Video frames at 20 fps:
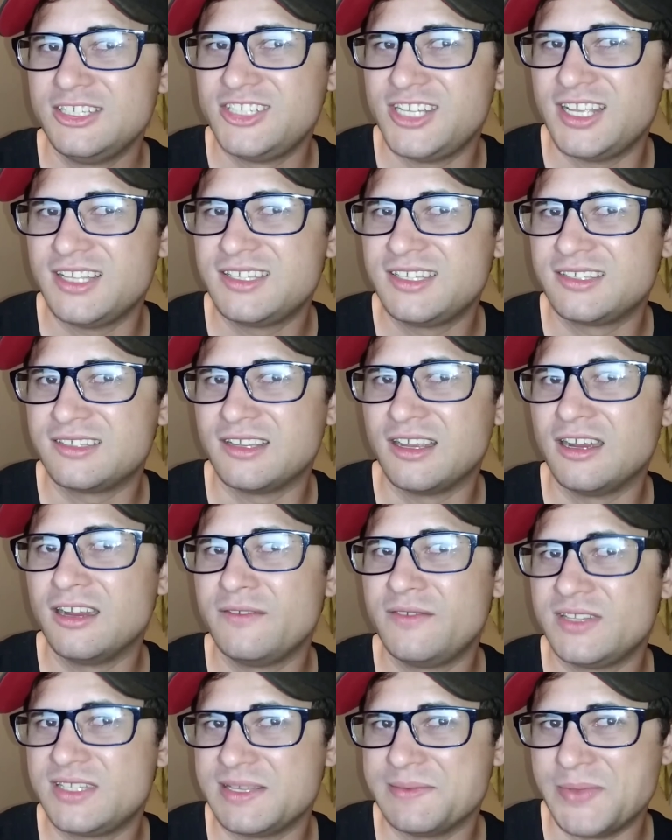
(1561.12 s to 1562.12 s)
Chances are,
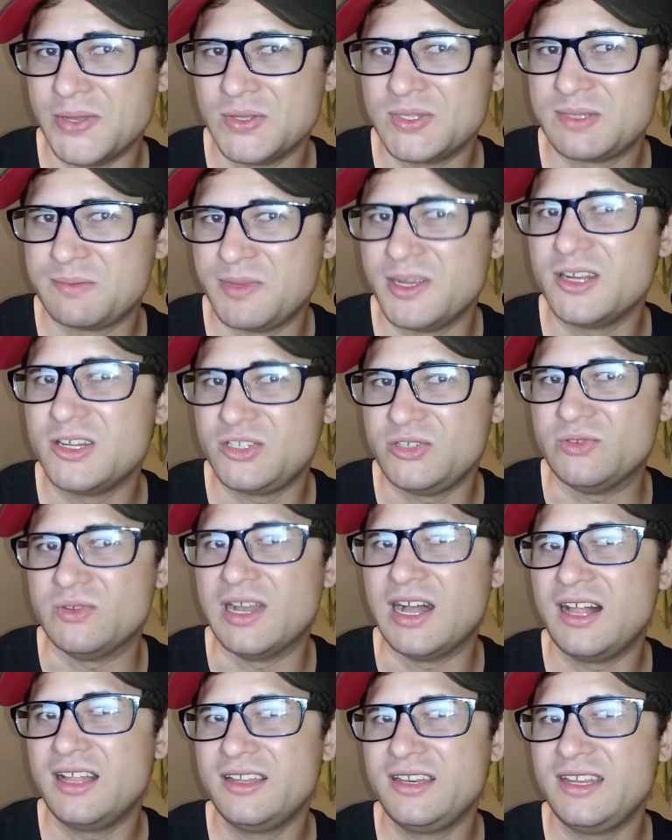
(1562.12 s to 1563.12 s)
if it's about
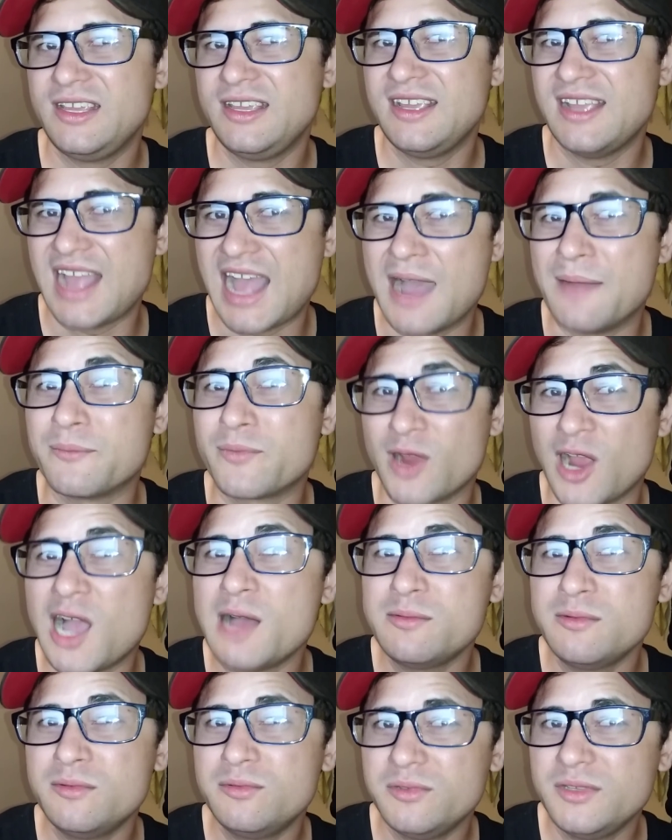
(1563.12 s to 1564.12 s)
spirituality, I'm
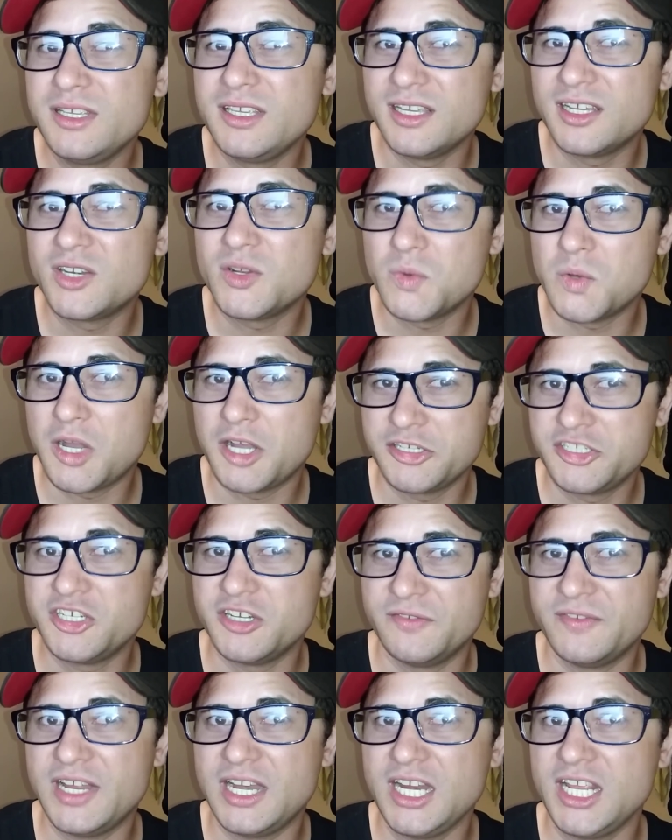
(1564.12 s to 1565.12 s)
probably gonna watch
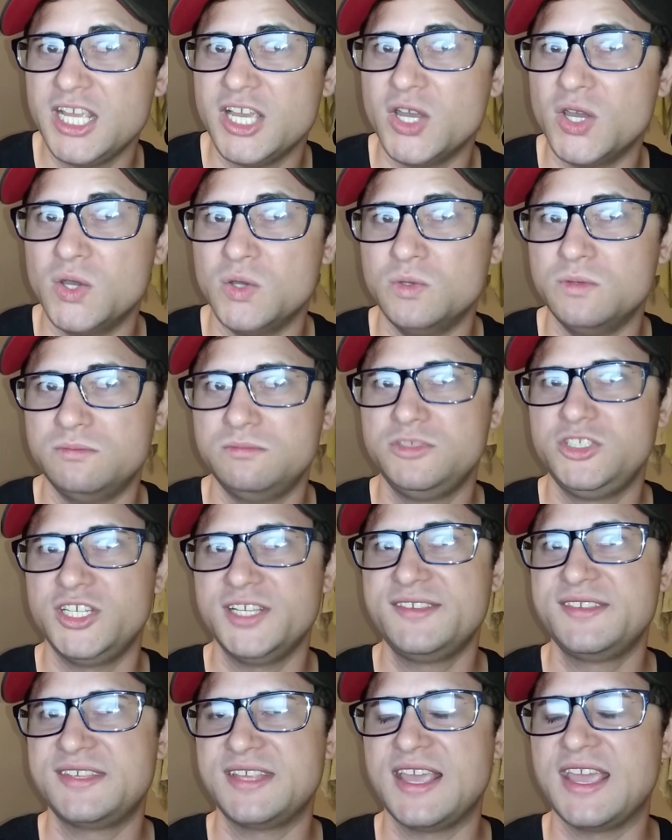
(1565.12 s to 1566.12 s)
your video.
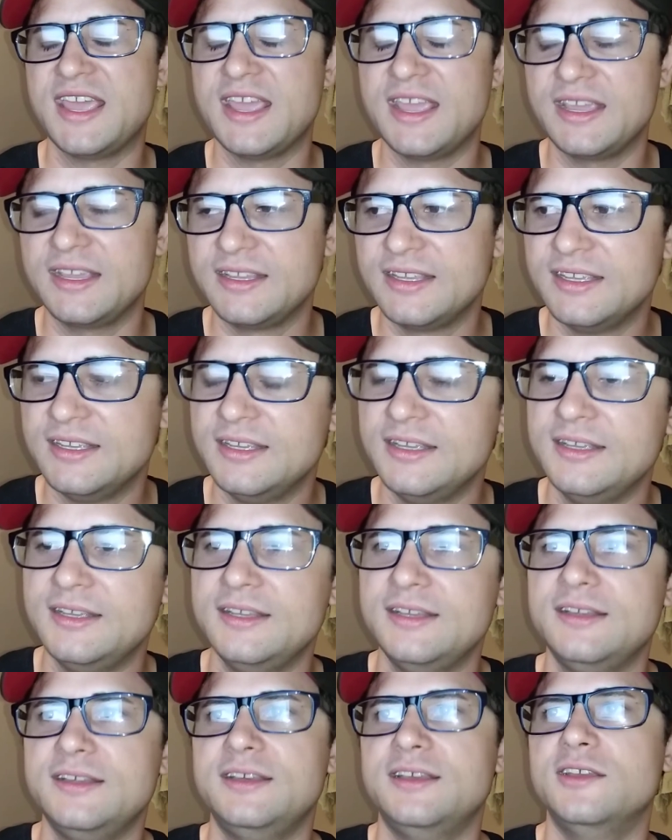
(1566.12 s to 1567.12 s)
Just saying.
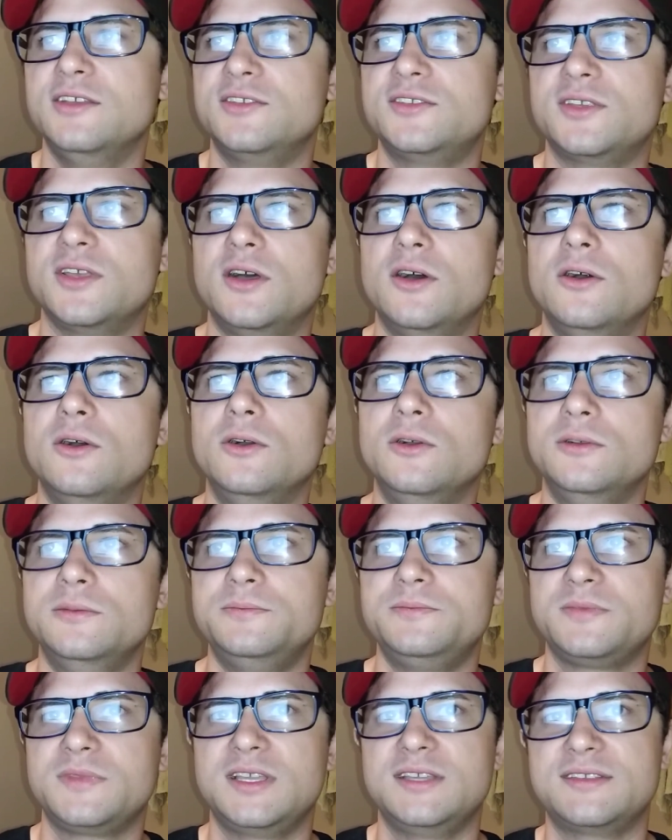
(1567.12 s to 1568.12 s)
So,
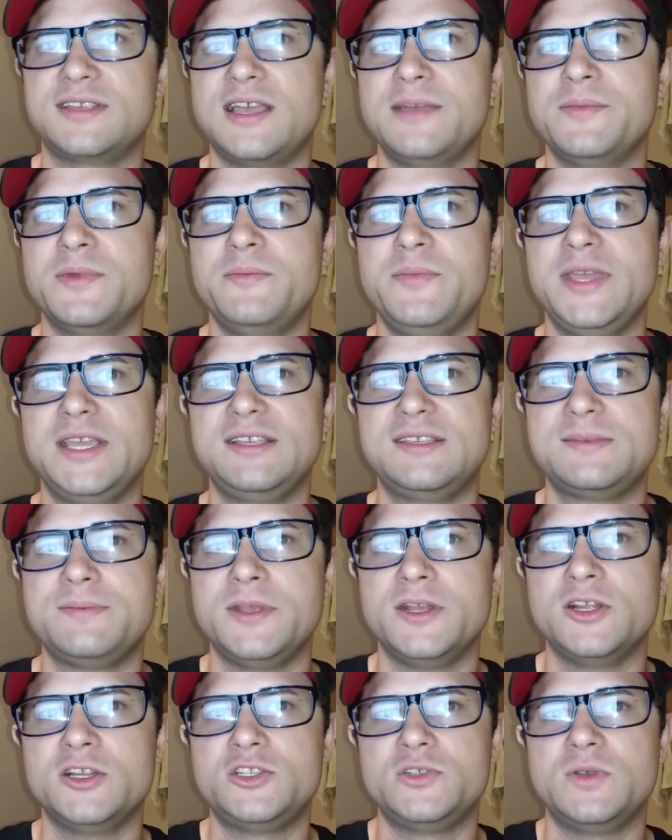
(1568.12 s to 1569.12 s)
because I'm a big
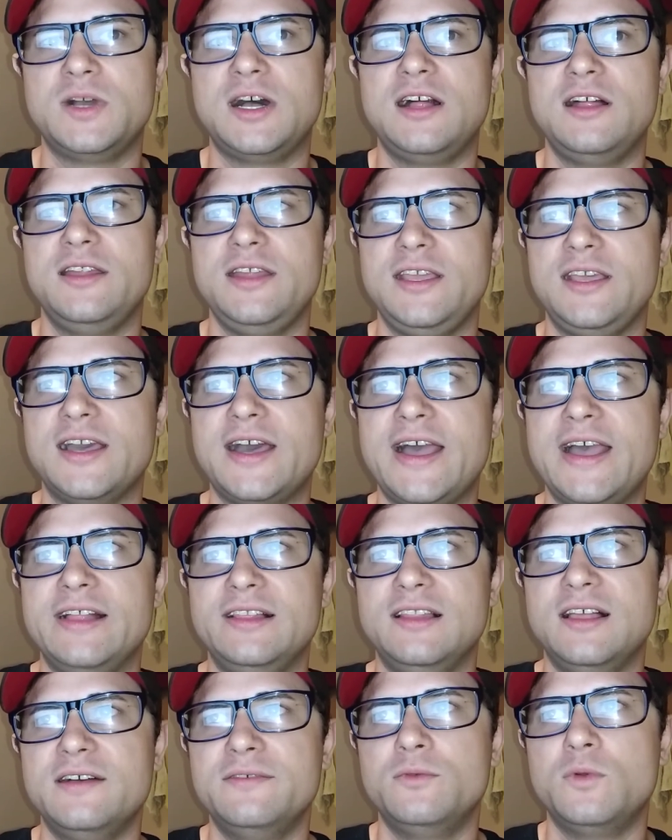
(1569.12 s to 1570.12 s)
spirituality guy,
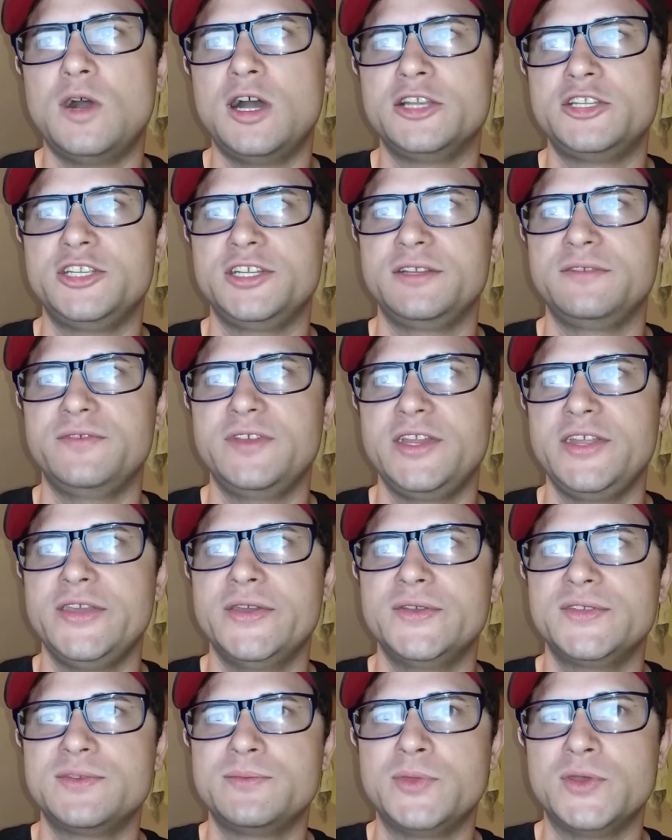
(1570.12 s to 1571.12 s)
I love watching
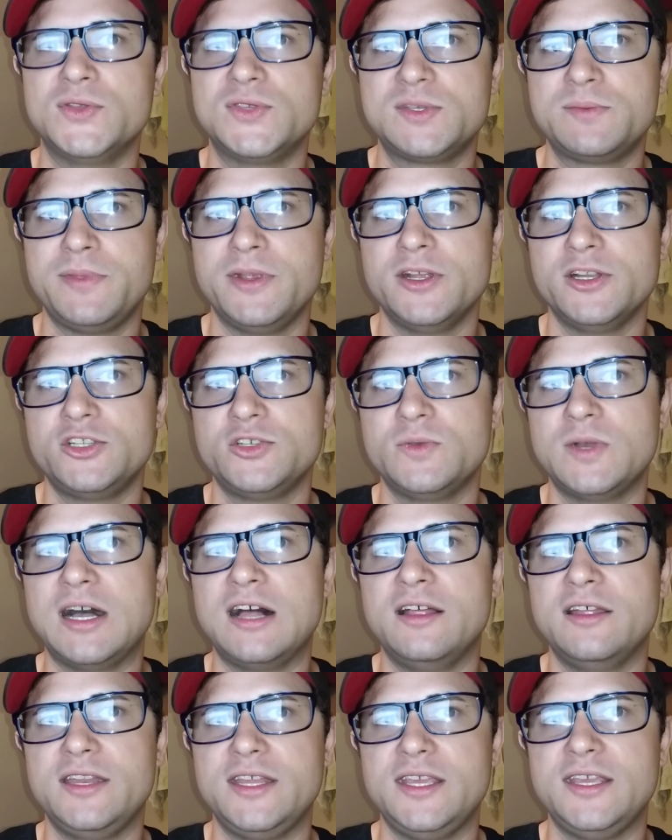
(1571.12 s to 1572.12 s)
videos about
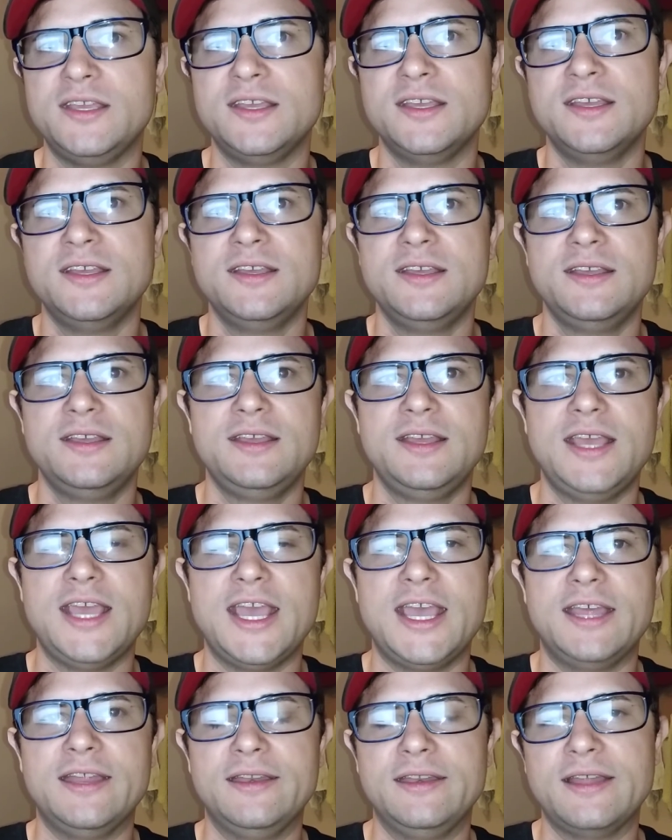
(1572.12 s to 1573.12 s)
spirituality
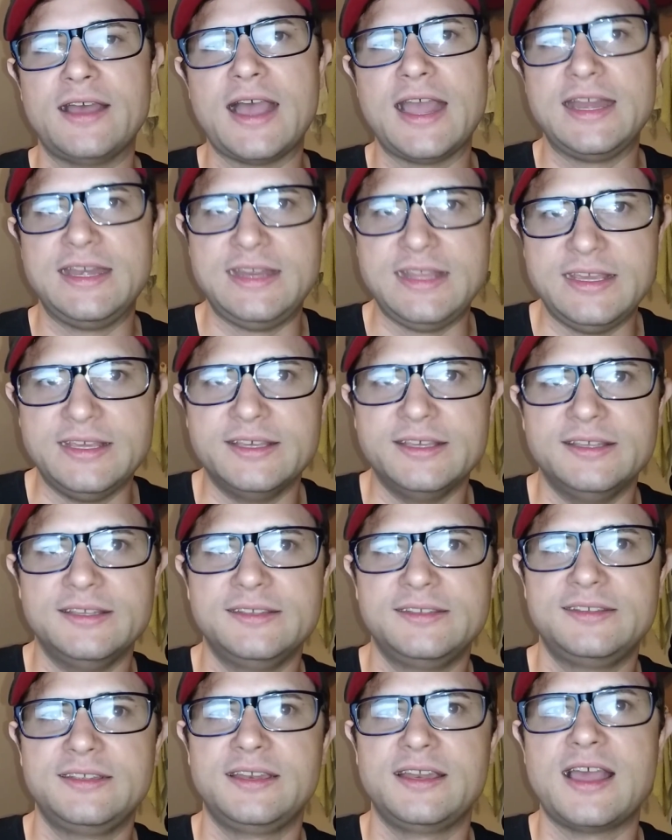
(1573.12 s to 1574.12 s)
and
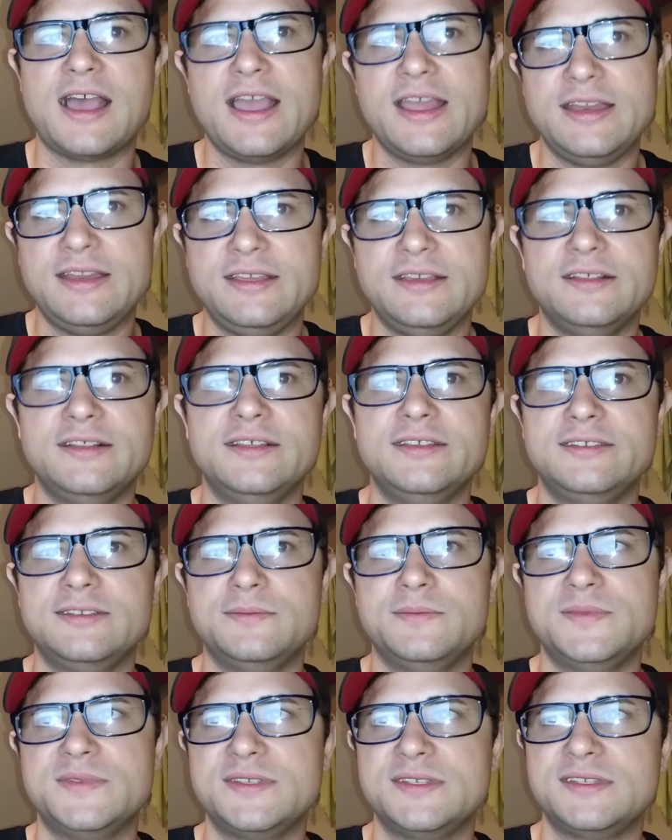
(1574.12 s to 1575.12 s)
ideas and
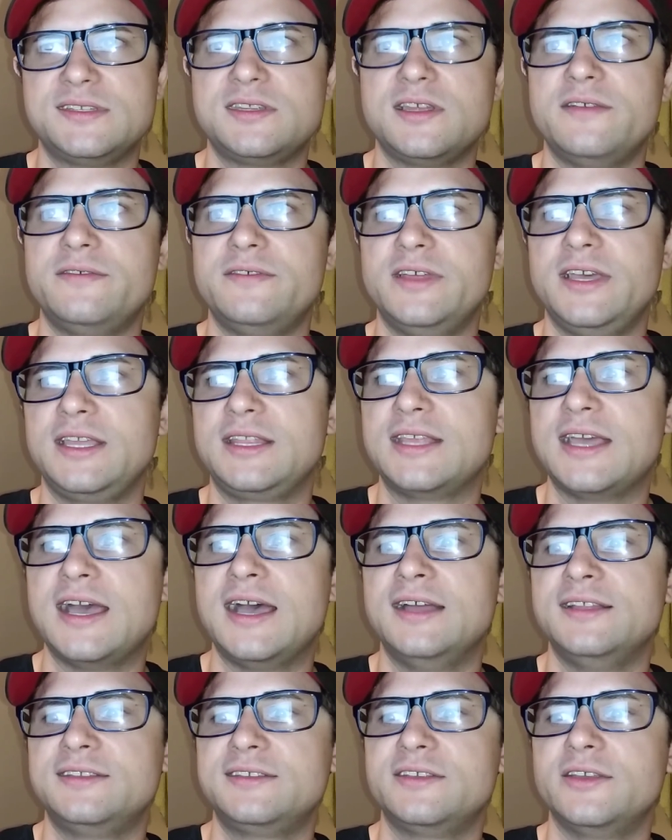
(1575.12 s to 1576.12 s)
idealisms and stuff like
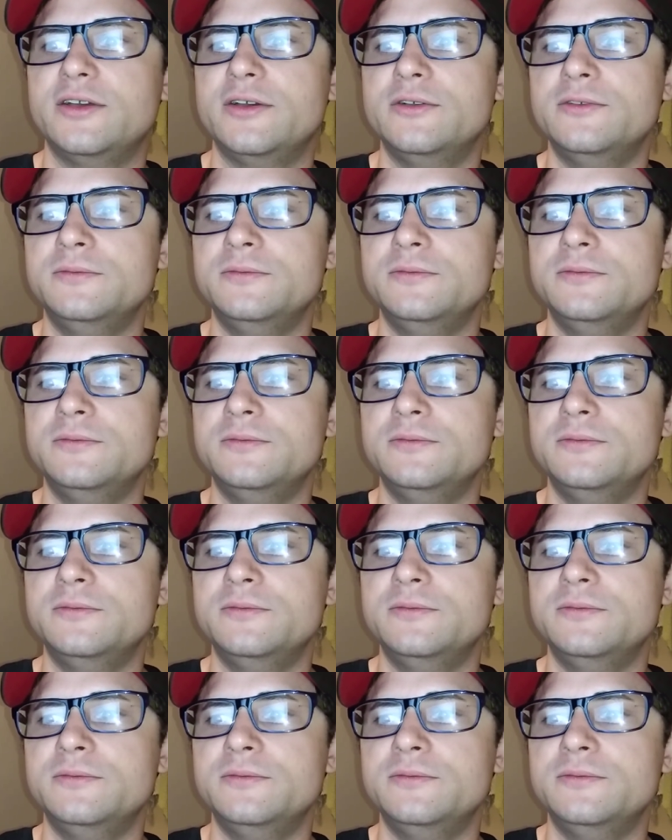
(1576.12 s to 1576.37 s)
that. So,